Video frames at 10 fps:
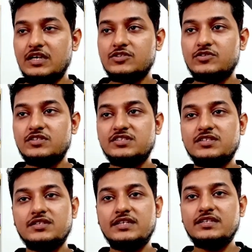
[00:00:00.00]
so this is the
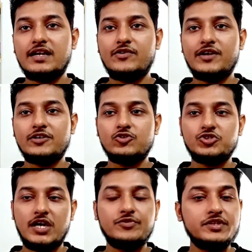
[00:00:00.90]
thing that I wanted to
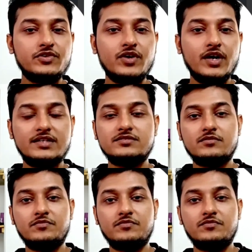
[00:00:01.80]
share with you guys.